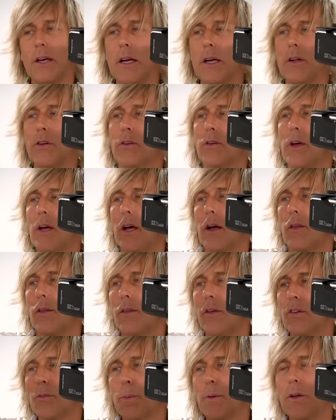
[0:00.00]
each.
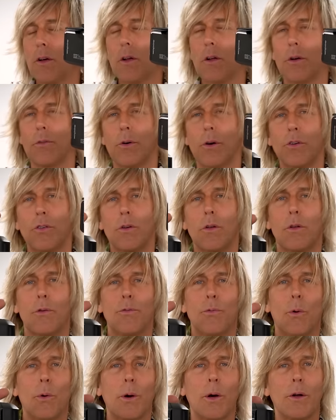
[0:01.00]
This particular version of the
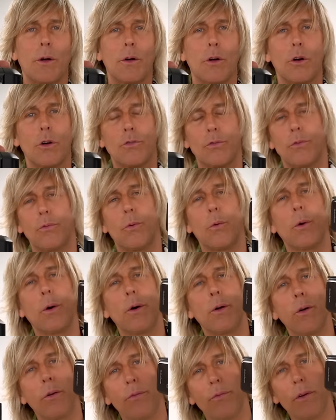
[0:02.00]
four hundred goes for four
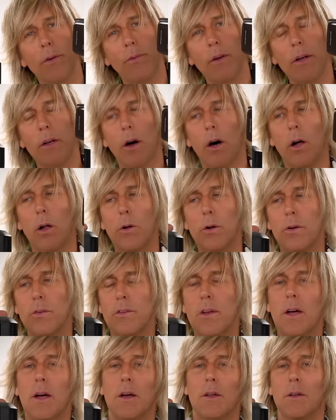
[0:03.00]
hundred fifty
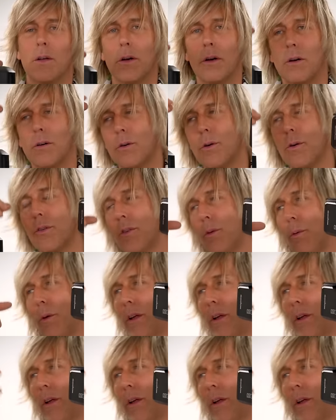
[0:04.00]
dollars. The, of course, the